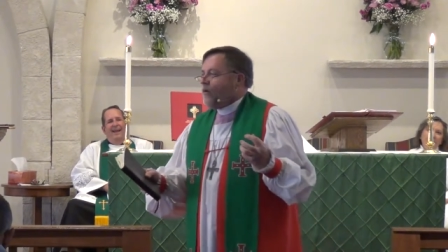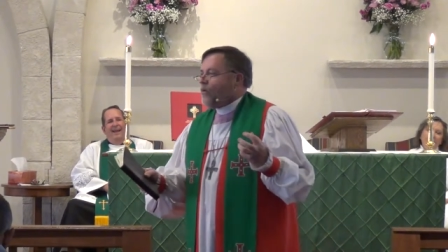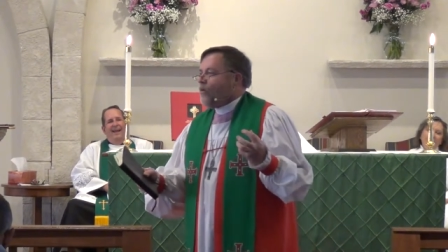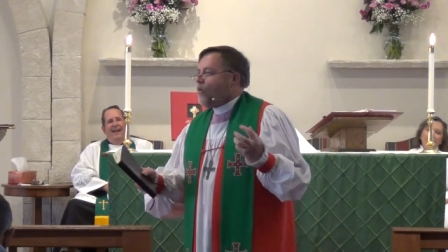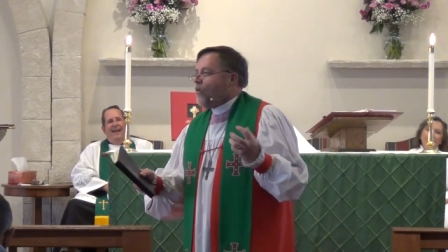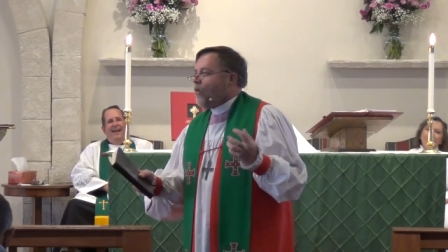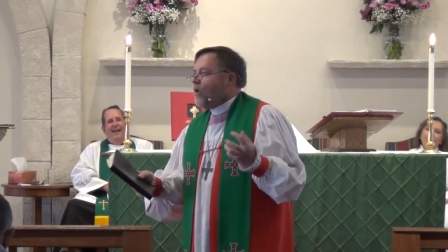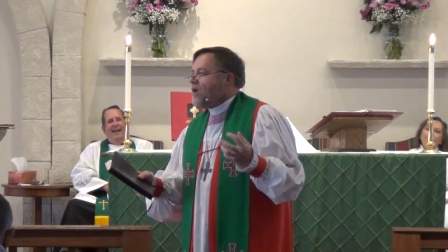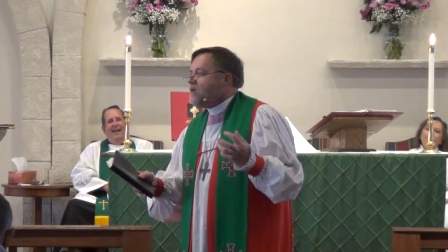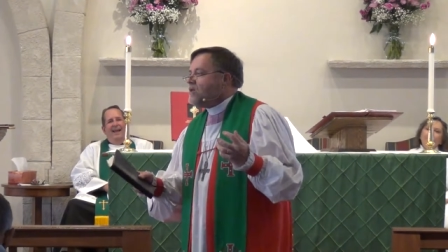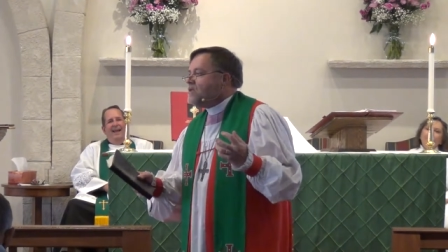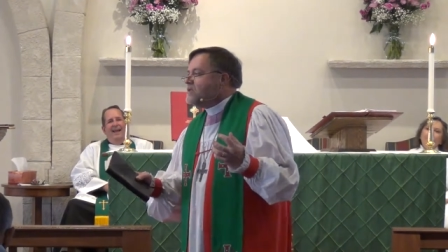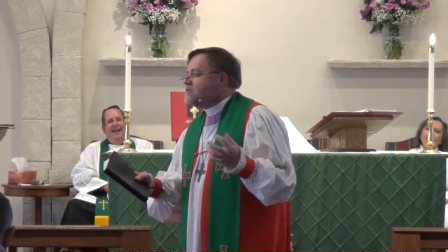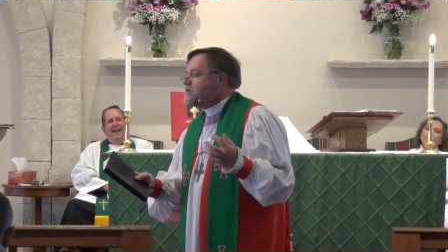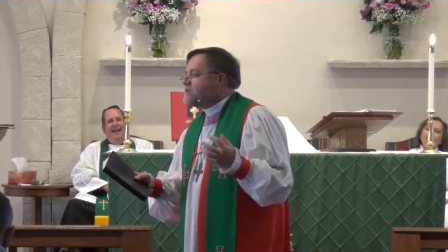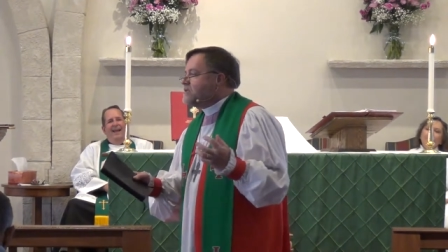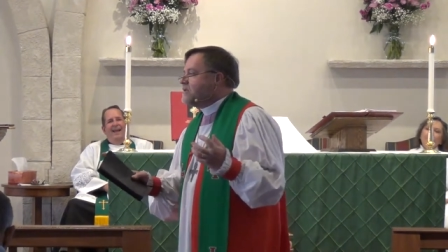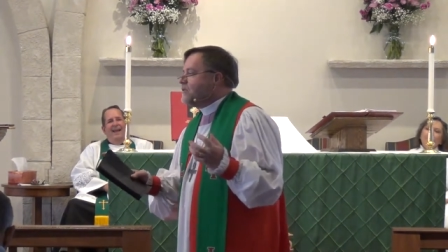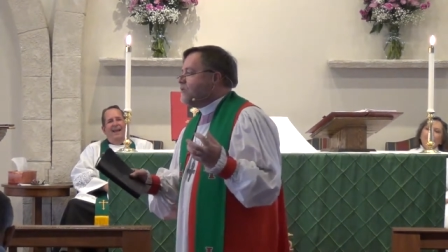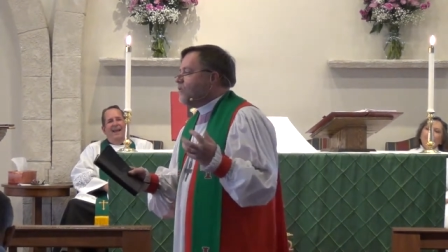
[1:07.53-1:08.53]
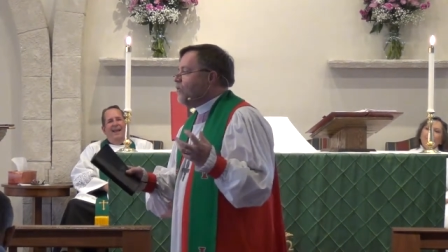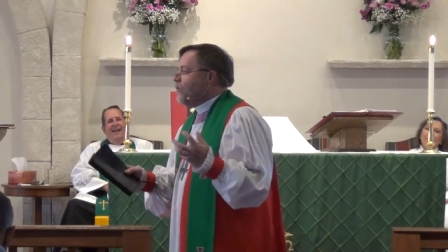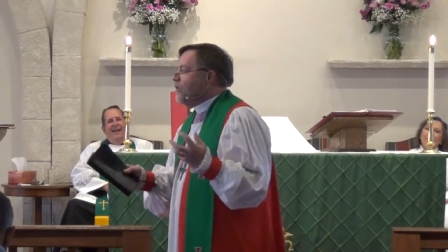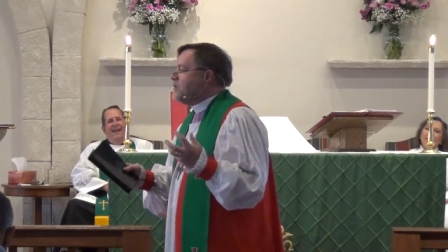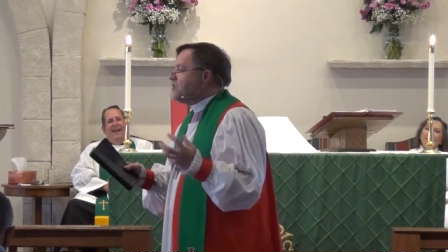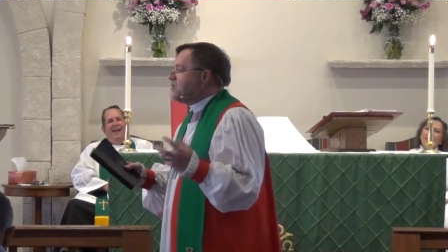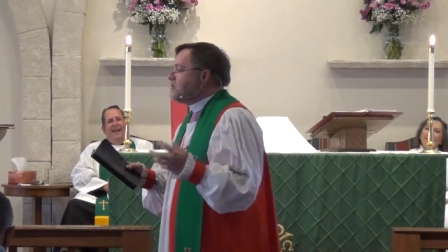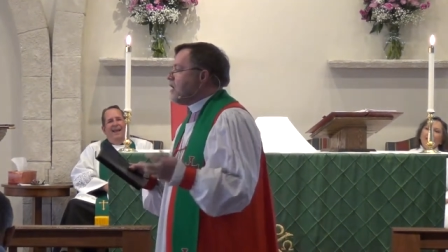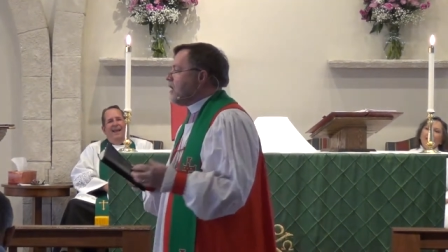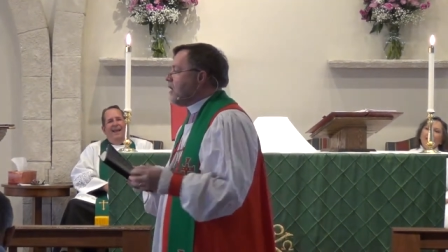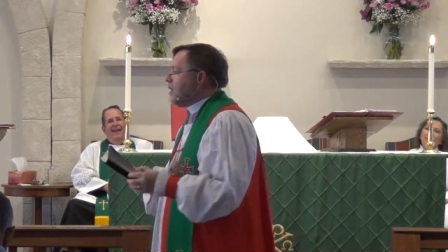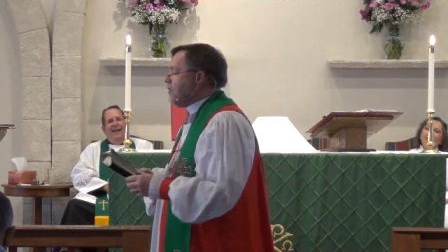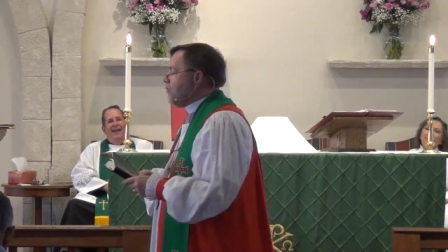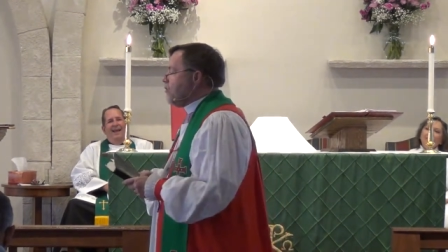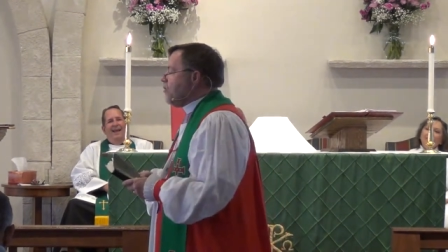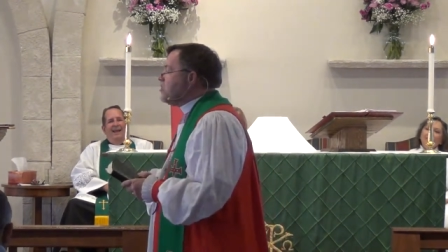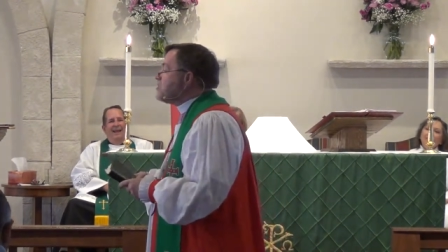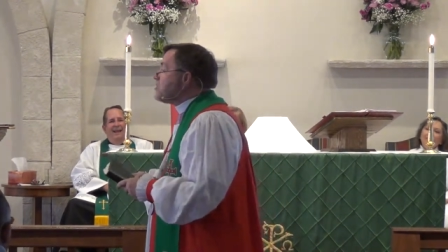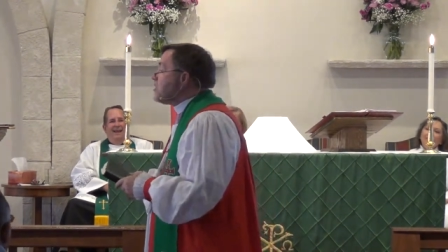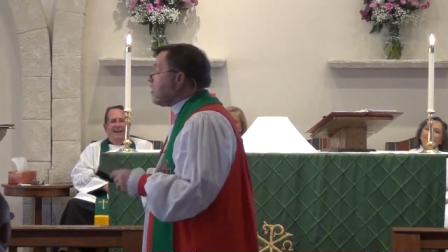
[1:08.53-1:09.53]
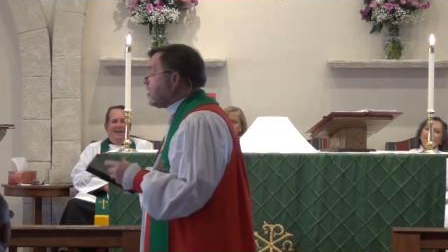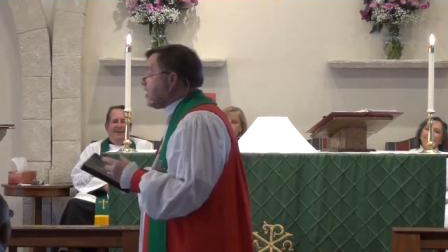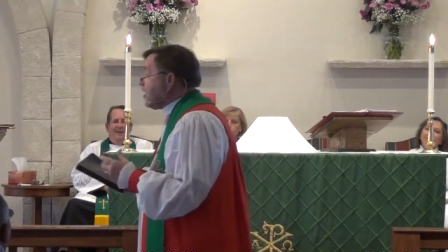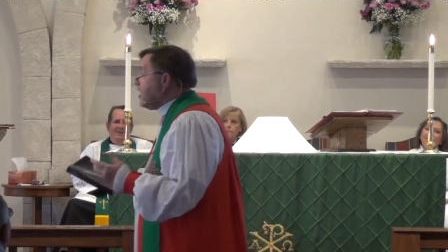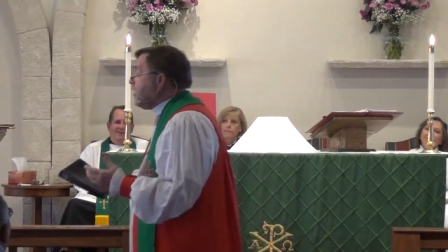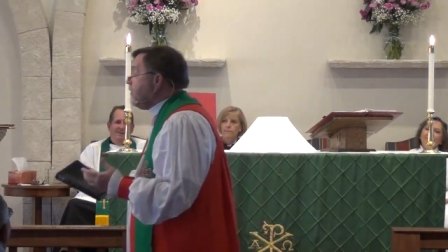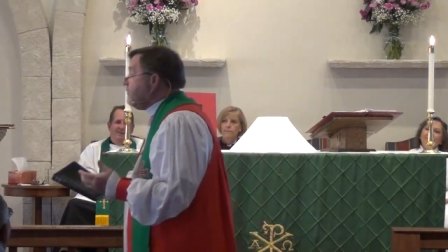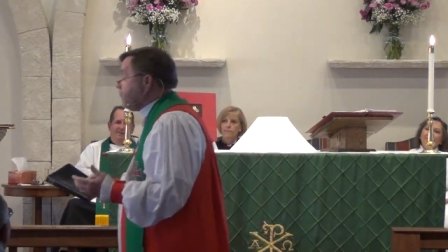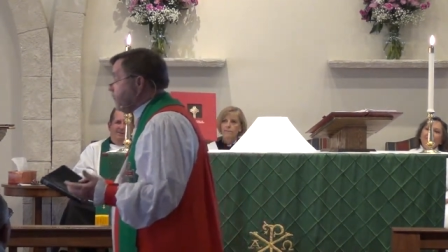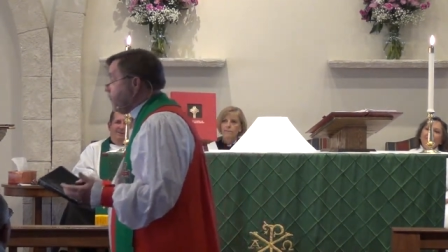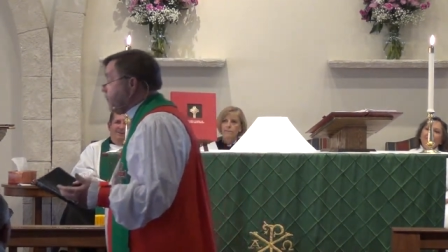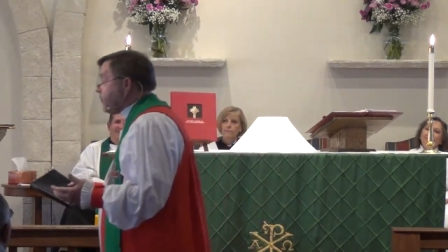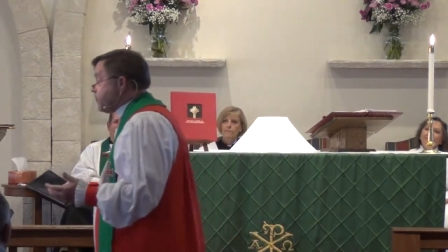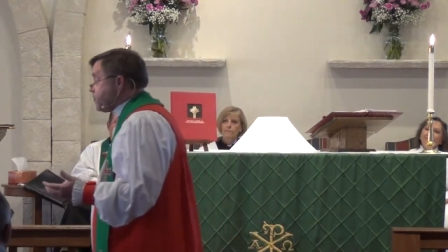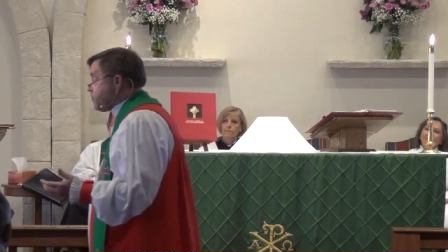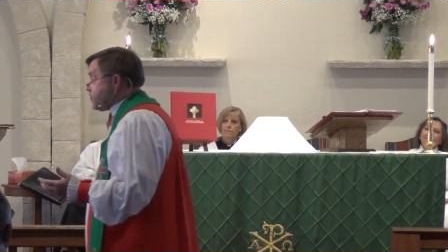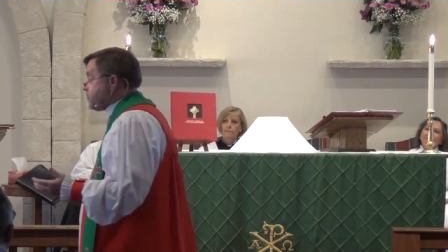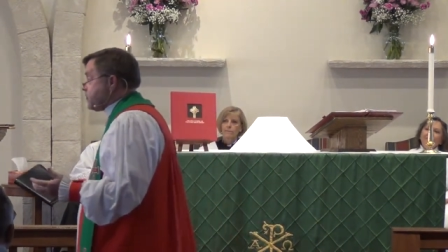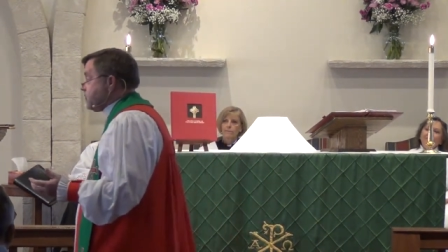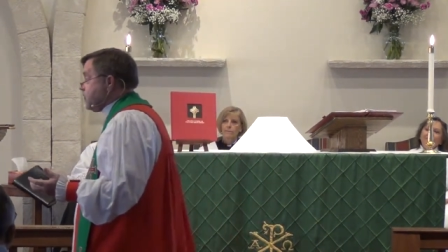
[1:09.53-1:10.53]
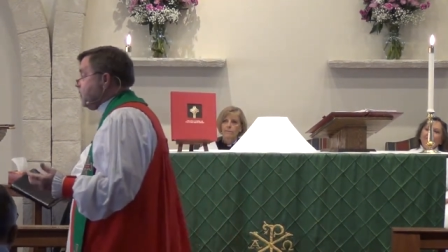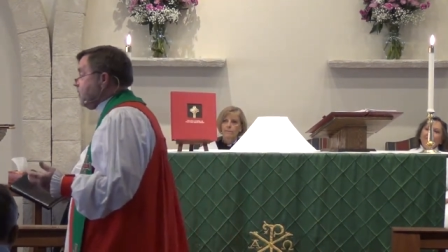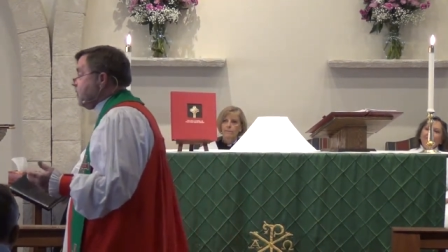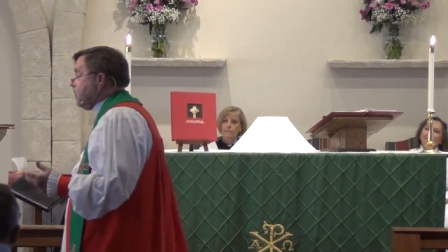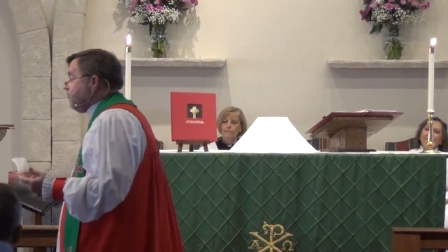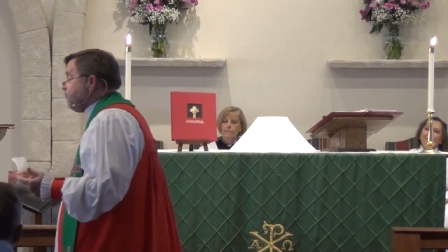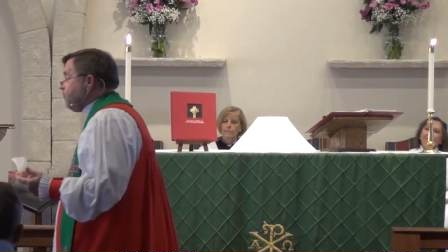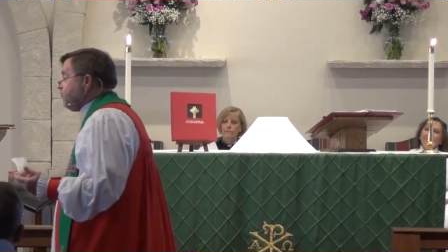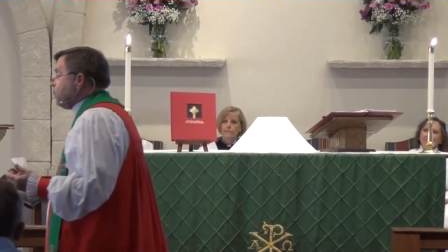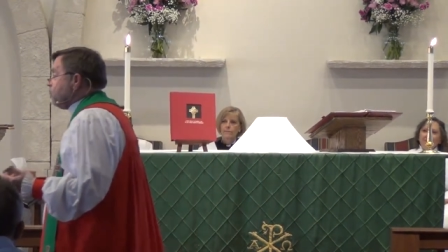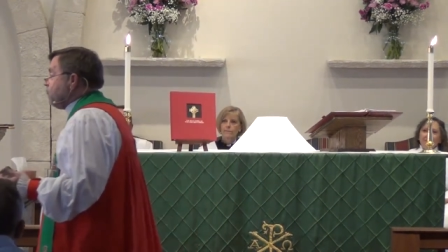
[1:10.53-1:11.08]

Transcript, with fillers: What is what's our what's our key verse for